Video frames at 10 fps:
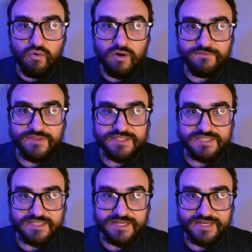or for the
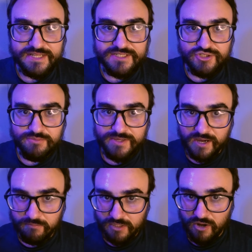salinity to
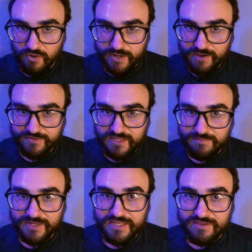become lower. You have to
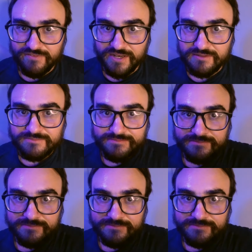keep it even.